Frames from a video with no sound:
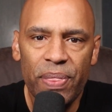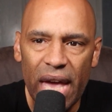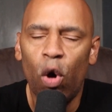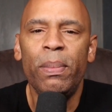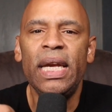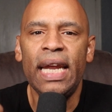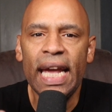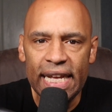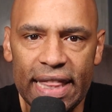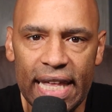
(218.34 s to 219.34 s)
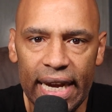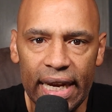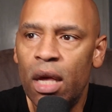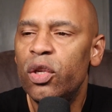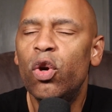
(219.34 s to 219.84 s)
They don't mean anything.
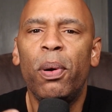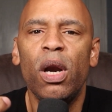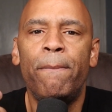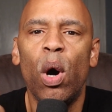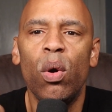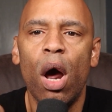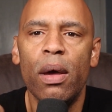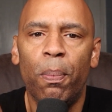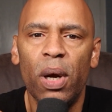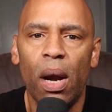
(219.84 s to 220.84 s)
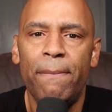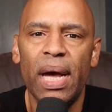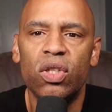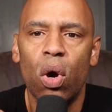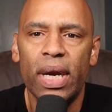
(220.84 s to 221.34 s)
You'll put a boat on, you'll put a
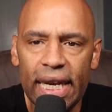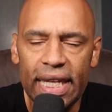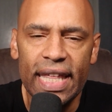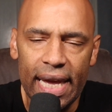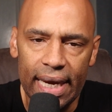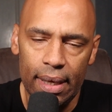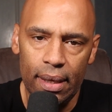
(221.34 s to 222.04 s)
belt on anything.